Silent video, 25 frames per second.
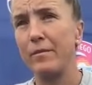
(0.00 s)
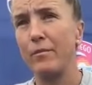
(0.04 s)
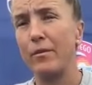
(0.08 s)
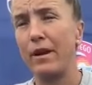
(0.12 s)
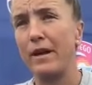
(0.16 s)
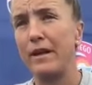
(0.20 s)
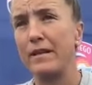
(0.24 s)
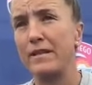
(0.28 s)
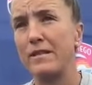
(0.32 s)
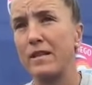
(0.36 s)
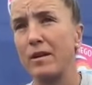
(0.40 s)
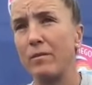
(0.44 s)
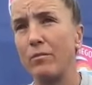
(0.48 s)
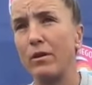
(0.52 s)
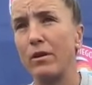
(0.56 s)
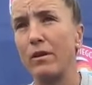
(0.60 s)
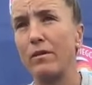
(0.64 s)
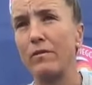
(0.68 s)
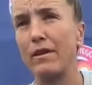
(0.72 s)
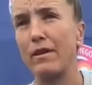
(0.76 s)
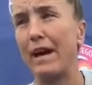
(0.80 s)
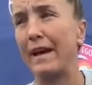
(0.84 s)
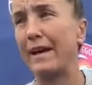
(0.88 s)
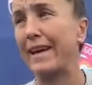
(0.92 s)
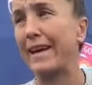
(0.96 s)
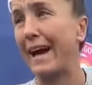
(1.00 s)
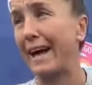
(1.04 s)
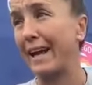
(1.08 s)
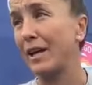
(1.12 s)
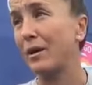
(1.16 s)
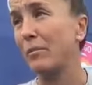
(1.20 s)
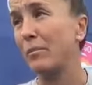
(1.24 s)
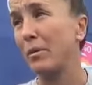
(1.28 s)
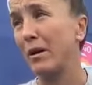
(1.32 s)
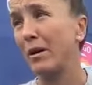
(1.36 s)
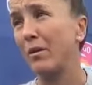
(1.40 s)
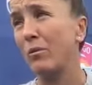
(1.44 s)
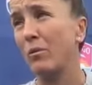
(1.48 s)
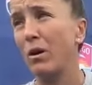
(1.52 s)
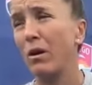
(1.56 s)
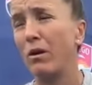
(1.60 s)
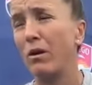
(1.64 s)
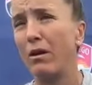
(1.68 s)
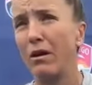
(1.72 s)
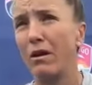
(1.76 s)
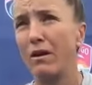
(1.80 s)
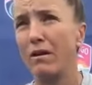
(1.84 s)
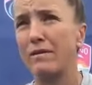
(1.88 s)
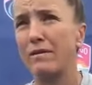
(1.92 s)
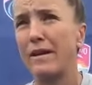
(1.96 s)
Bringing someone of that calibre,
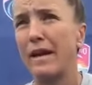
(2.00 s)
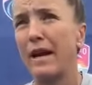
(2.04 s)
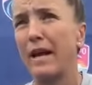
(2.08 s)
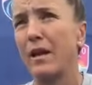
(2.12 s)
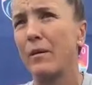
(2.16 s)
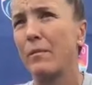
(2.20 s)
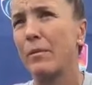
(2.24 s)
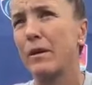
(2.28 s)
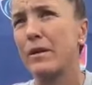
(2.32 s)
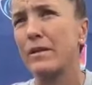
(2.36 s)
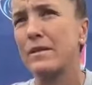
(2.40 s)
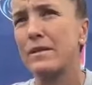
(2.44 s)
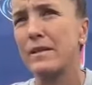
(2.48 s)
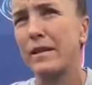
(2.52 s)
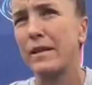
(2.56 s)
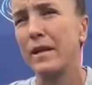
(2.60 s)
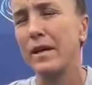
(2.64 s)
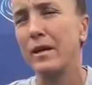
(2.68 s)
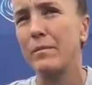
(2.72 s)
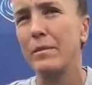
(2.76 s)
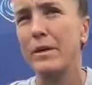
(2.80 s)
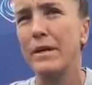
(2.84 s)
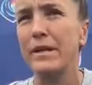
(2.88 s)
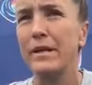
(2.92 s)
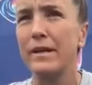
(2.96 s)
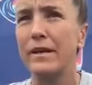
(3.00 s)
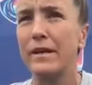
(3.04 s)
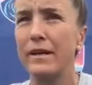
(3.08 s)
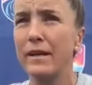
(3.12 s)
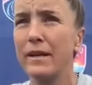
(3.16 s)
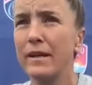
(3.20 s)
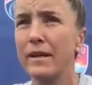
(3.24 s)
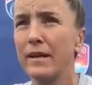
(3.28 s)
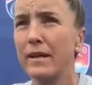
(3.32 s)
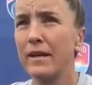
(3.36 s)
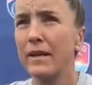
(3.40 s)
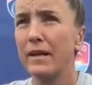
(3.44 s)
world-class calibre, to come in and